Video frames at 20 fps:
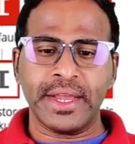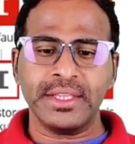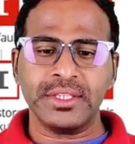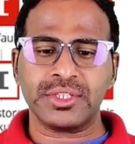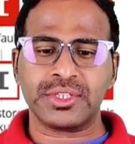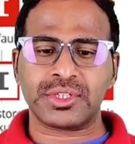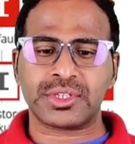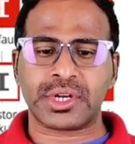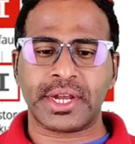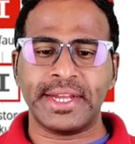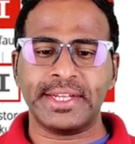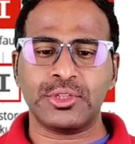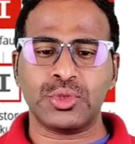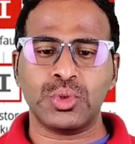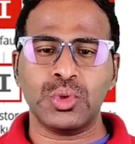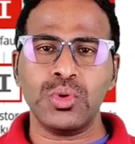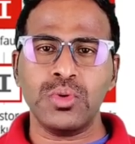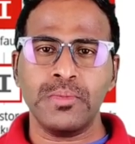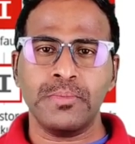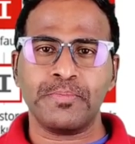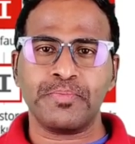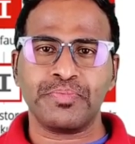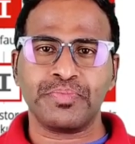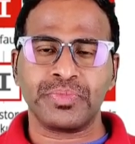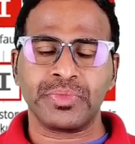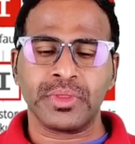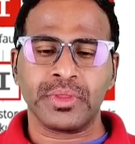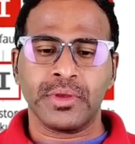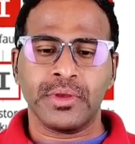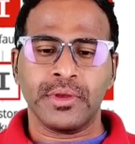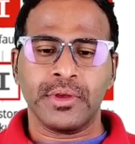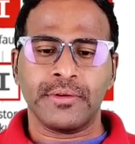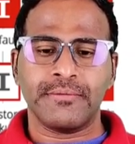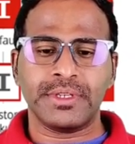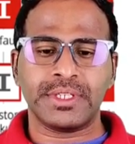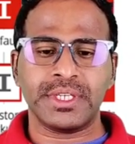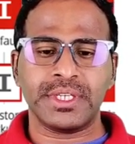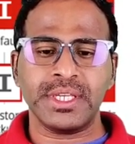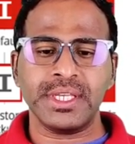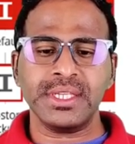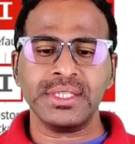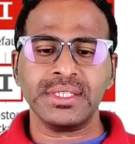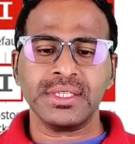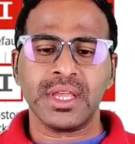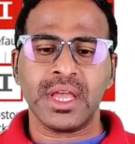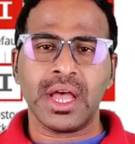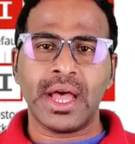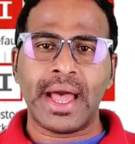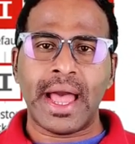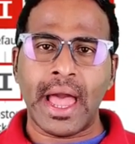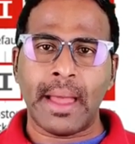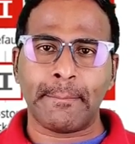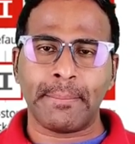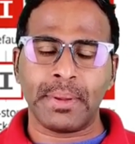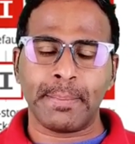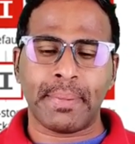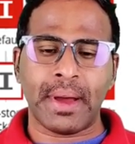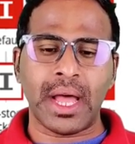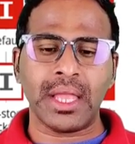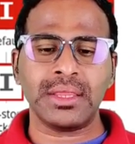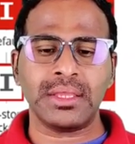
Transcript: straight through, which is a happy path.